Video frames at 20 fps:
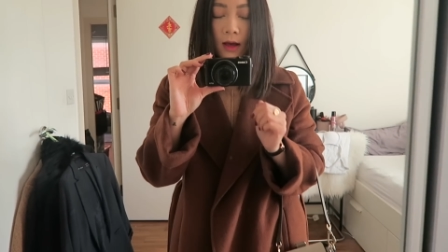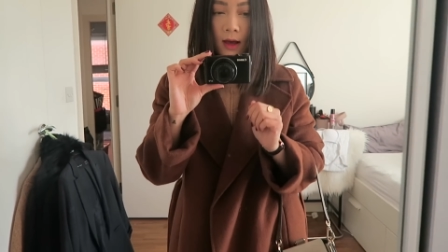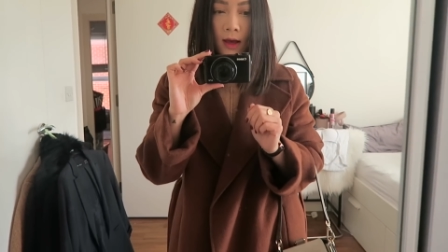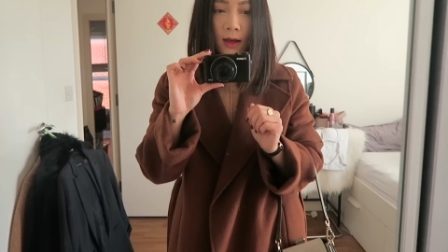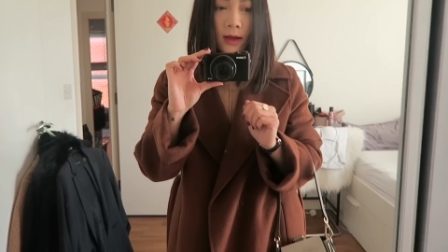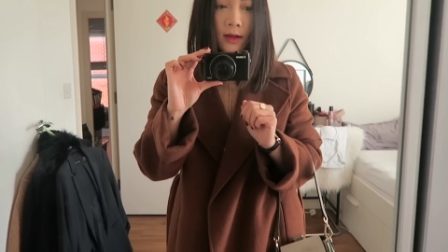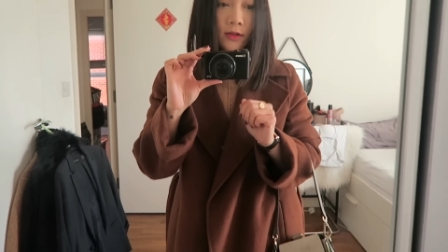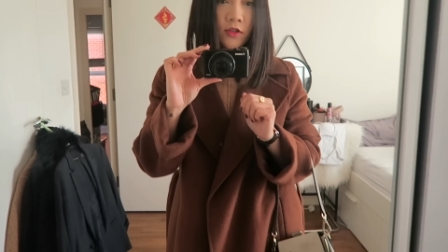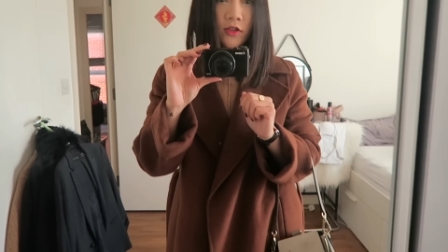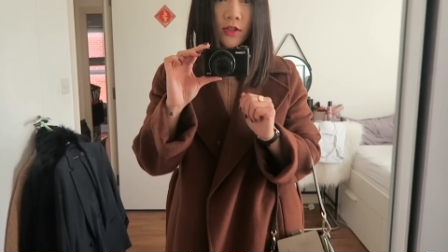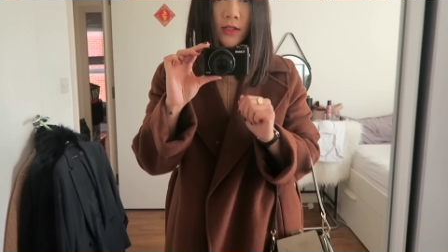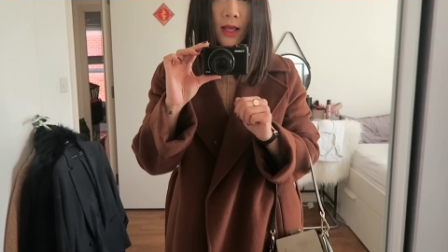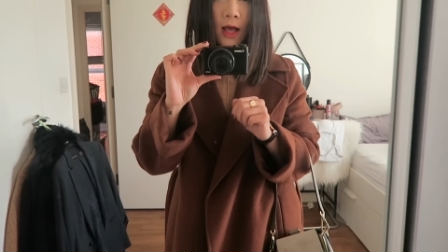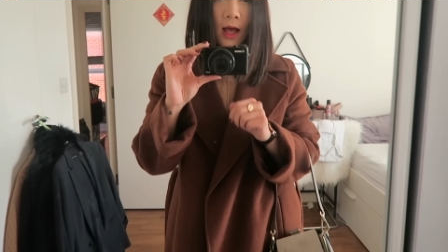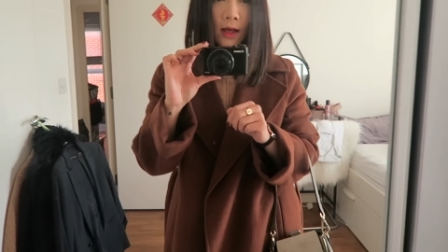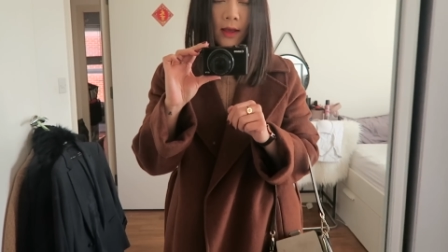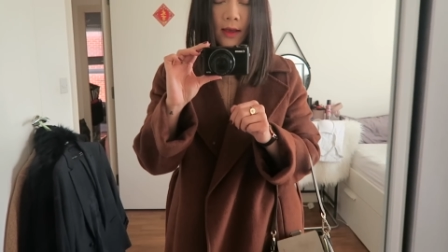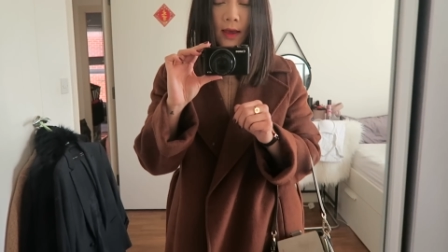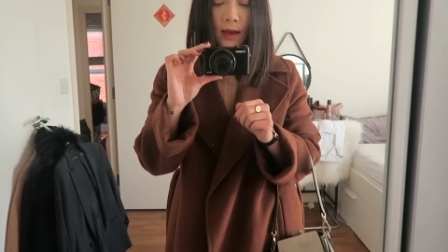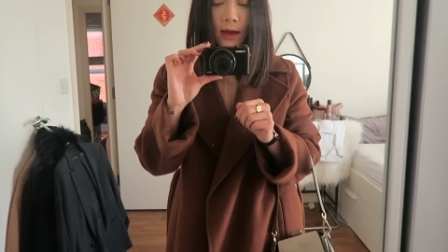I just
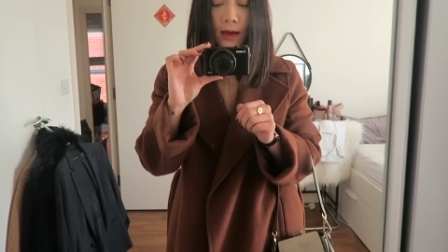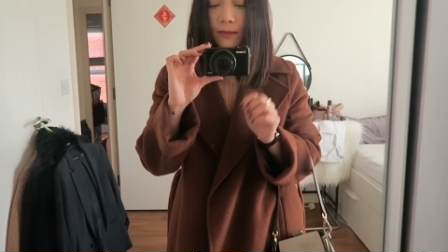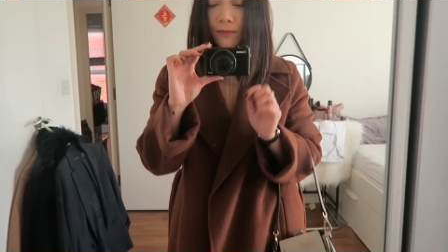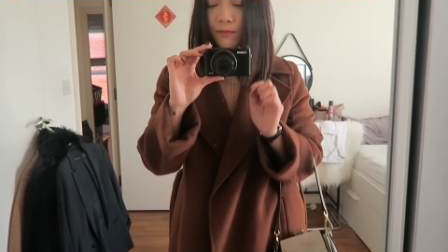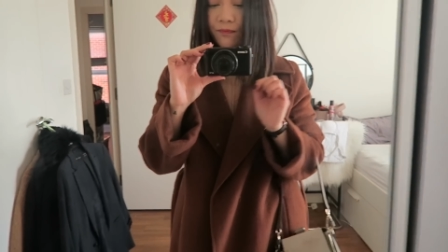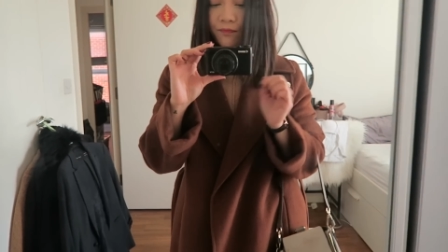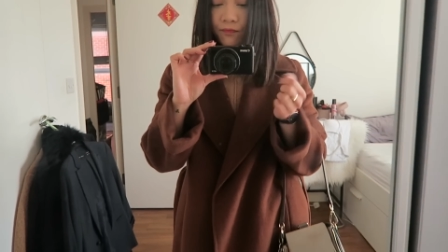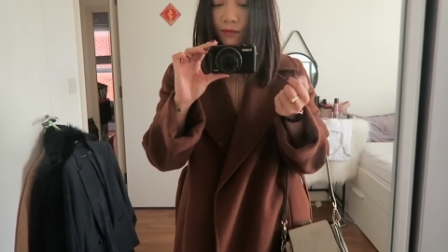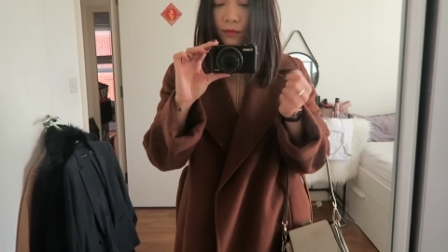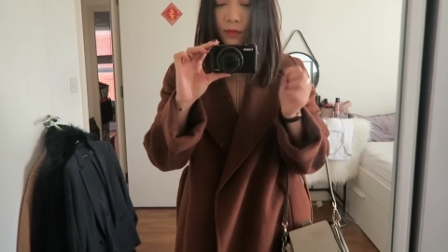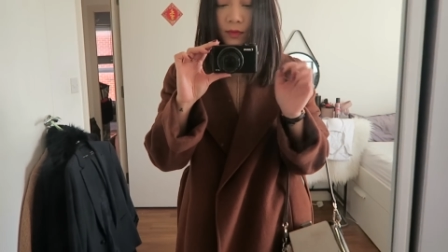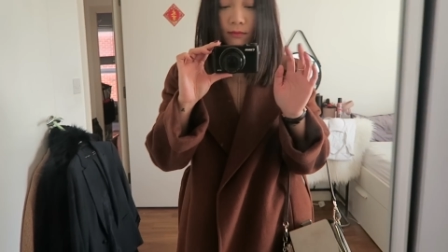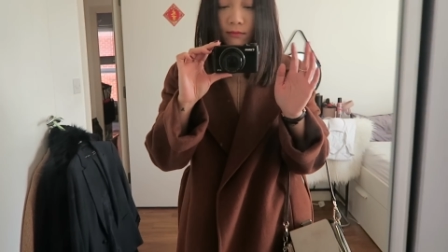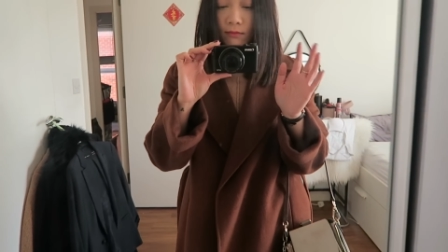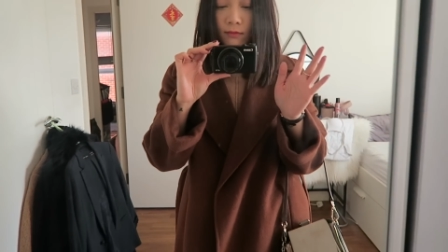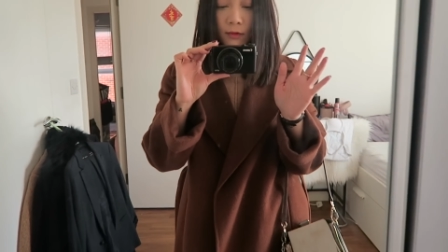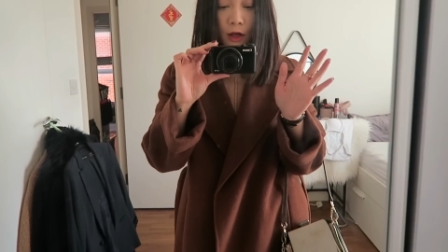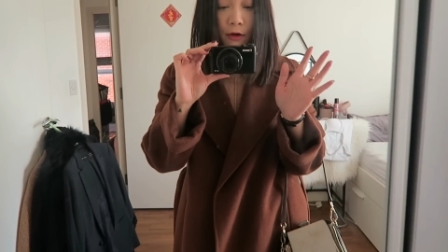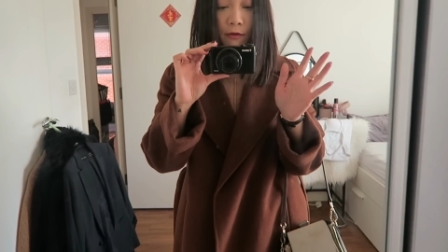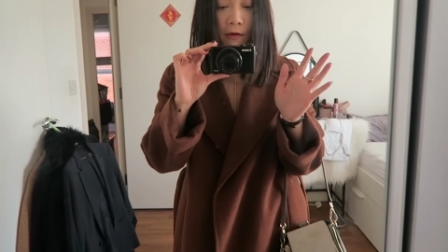can't get
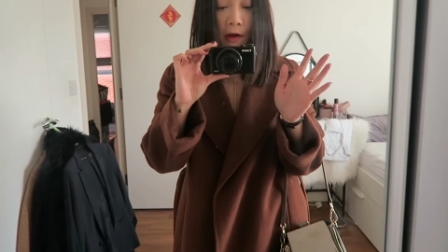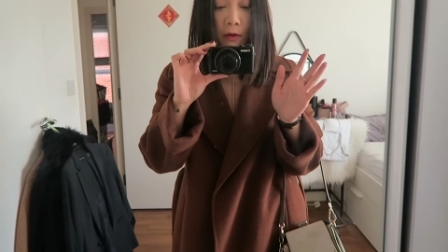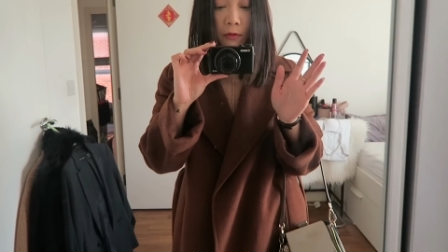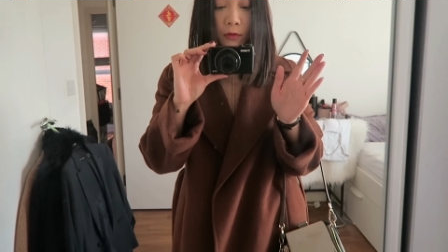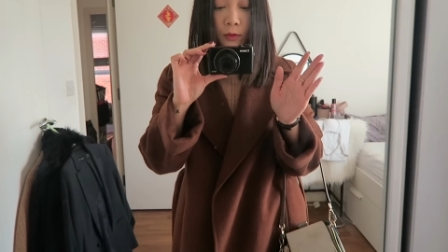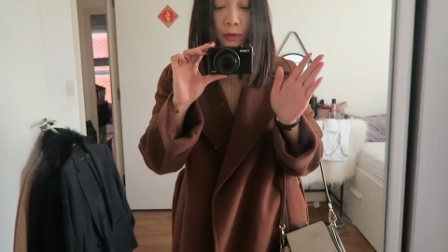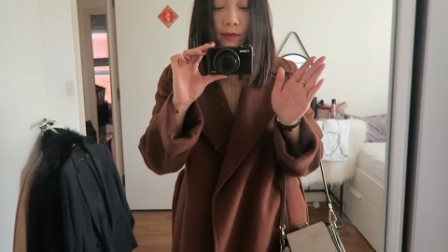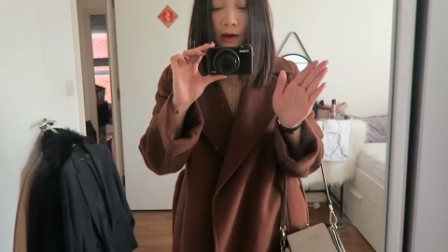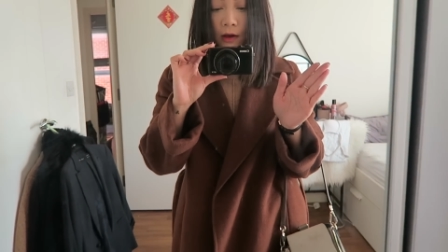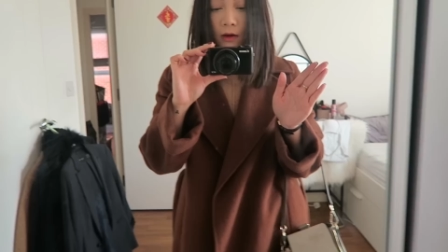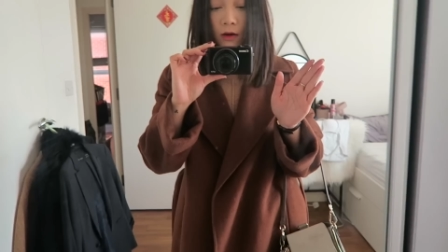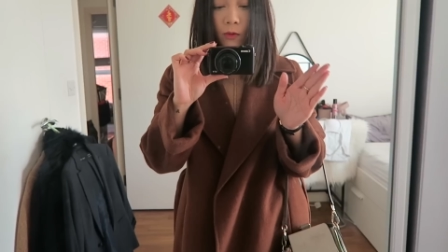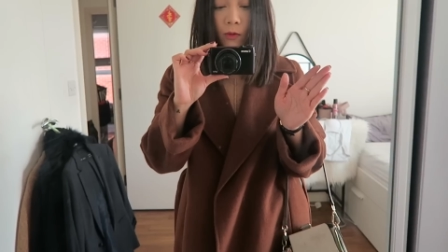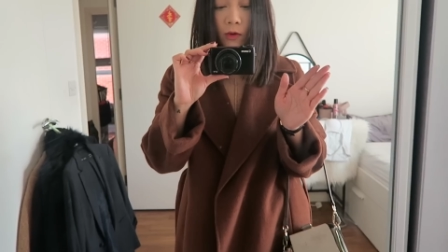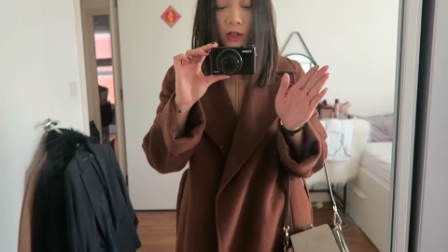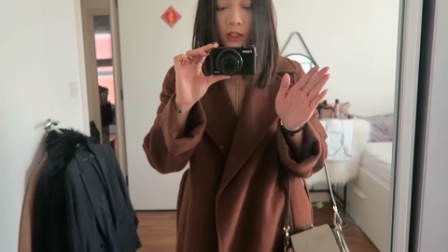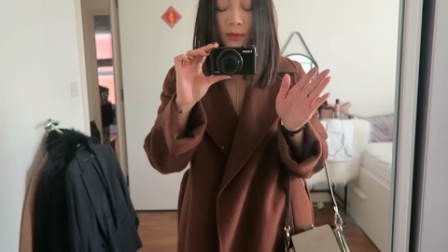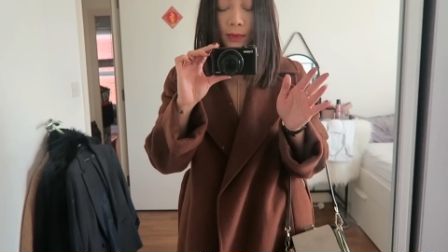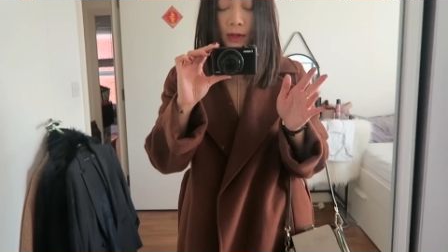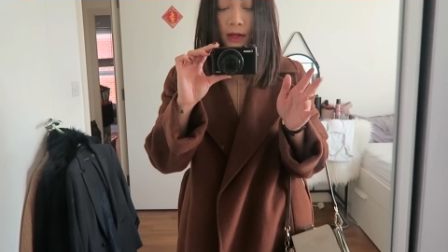around without a
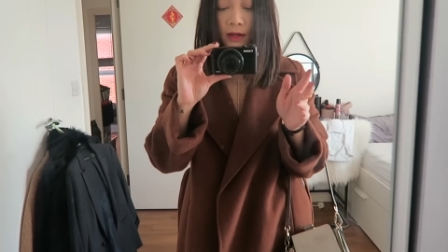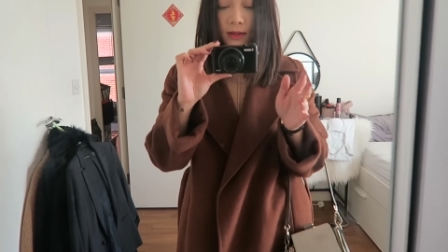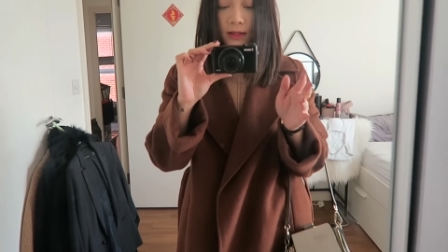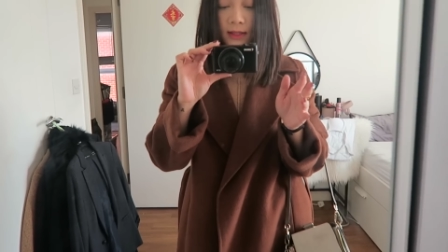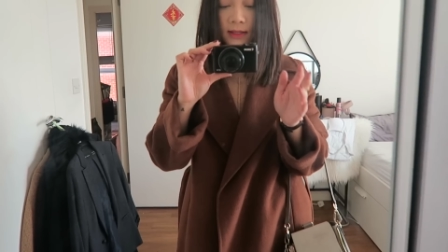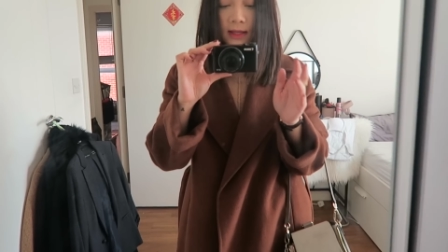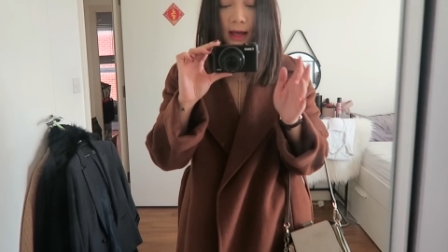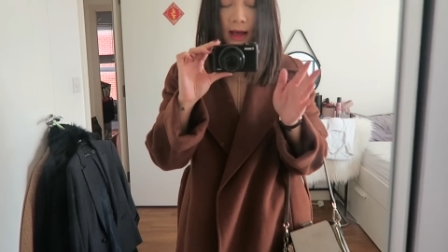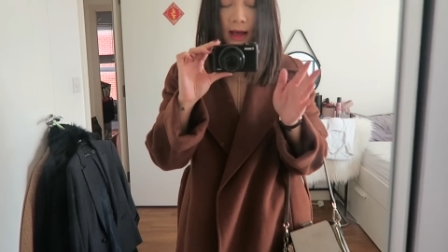watch because